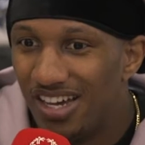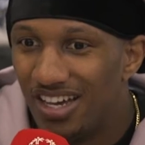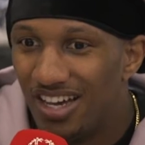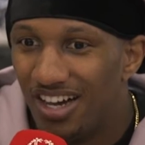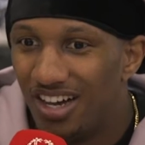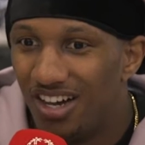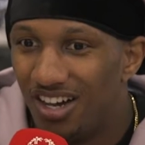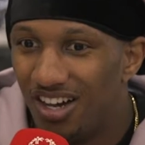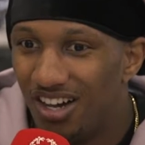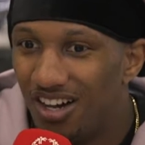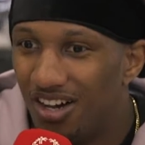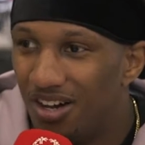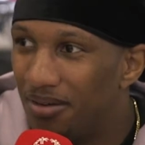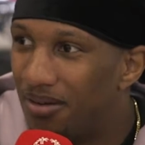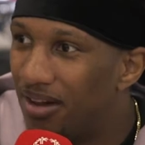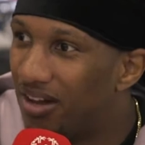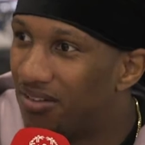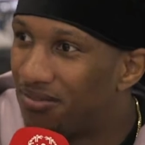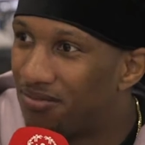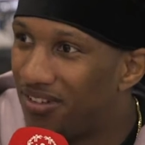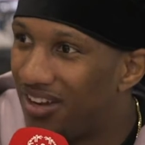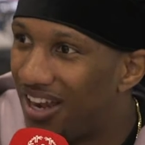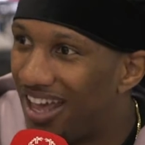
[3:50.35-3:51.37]

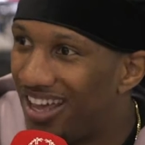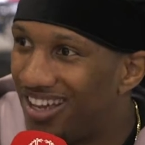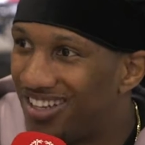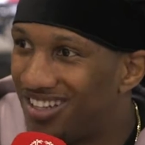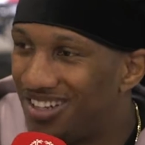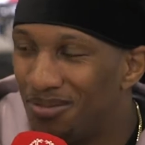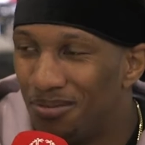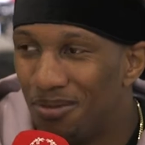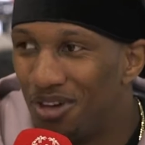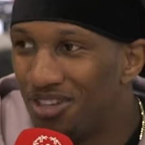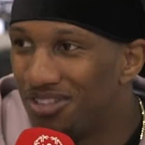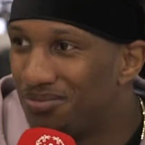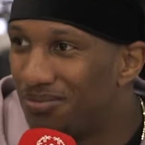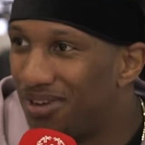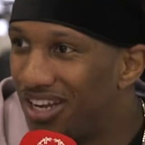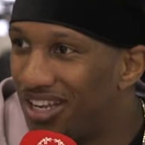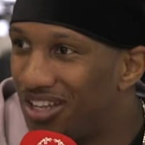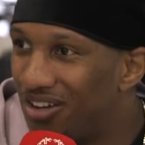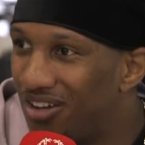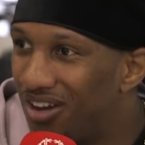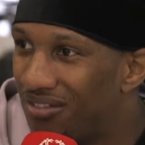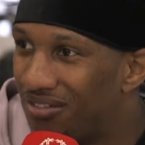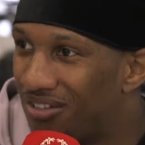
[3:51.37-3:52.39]
I feel like the most money
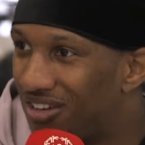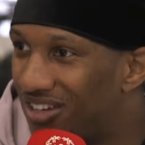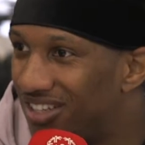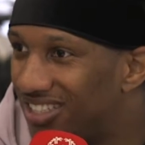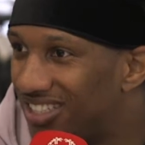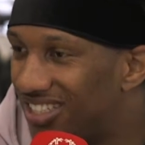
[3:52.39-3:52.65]
you're ever going